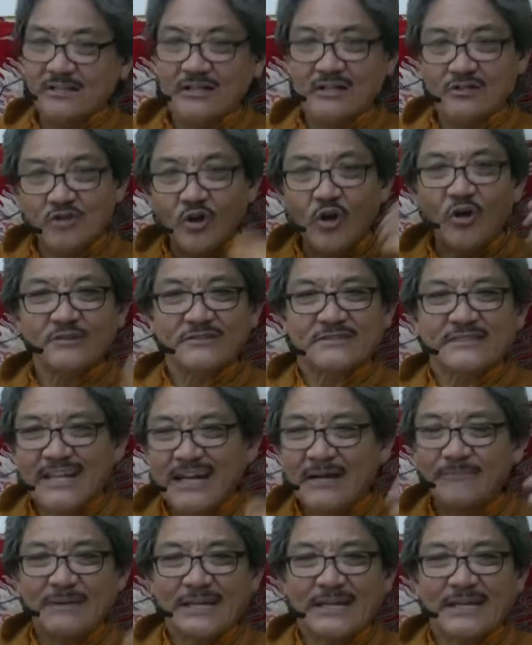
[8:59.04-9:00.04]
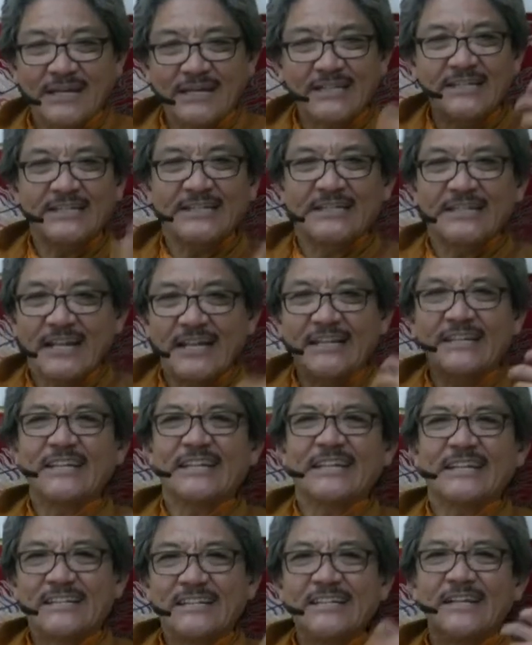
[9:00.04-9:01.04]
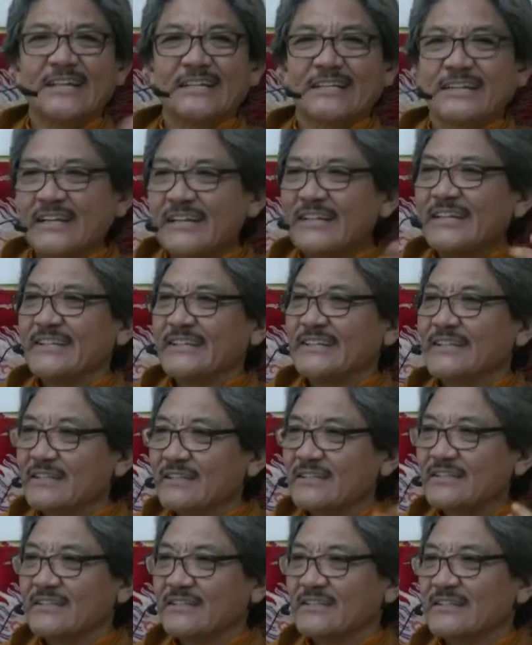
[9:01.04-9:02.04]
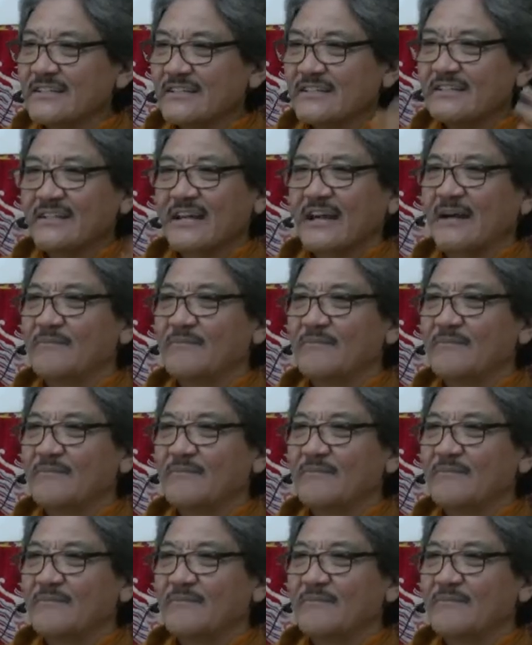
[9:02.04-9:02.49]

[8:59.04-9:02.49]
Thoughts come in and in and in, and come